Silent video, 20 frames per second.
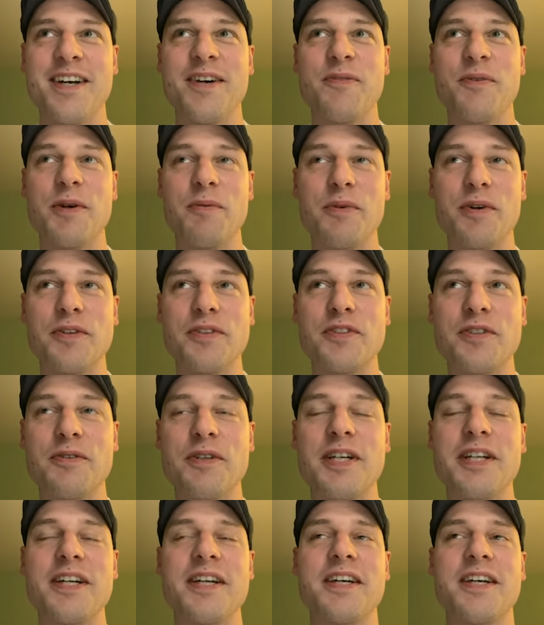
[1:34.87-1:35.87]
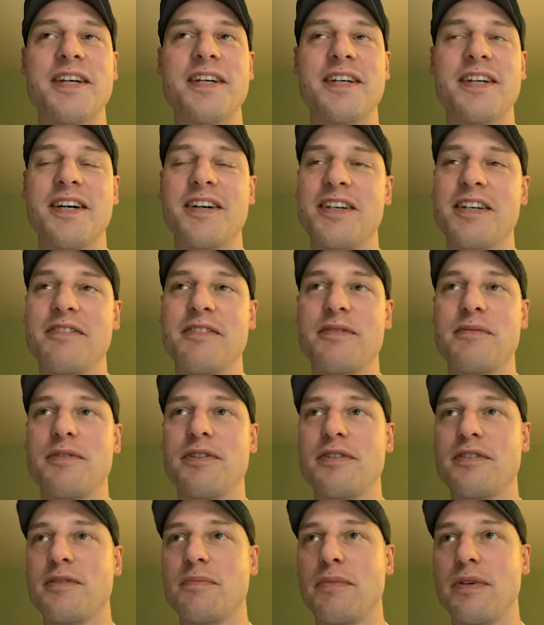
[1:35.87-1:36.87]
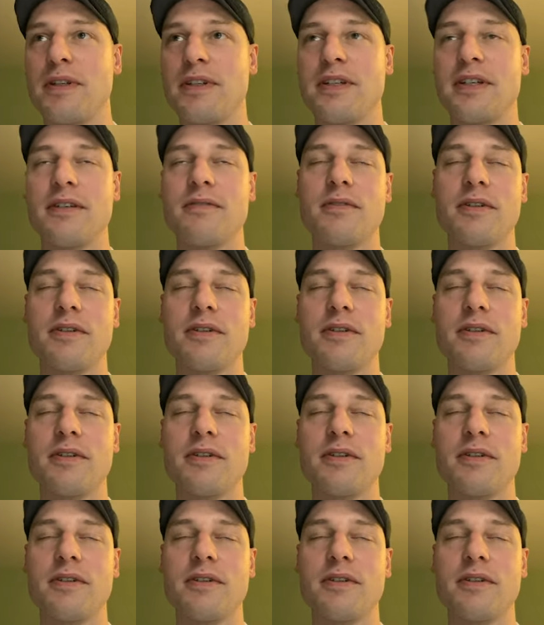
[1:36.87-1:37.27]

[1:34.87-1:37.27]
We will do it. I'll give you a little spoiler here.